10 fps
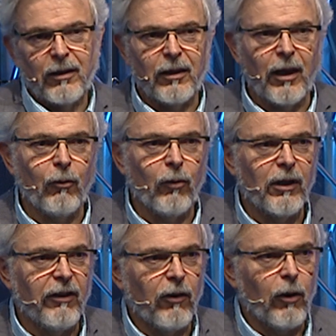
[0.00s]
They will
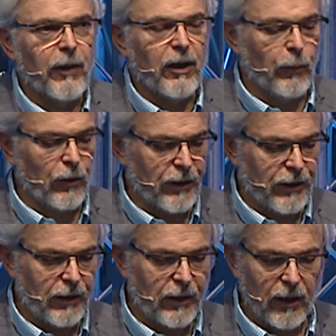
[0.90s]
develop their
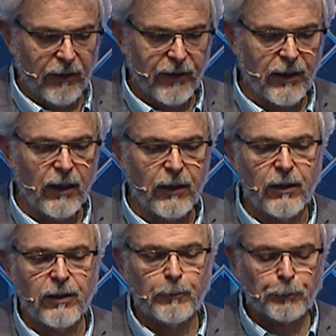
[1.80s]
processes in their facilities,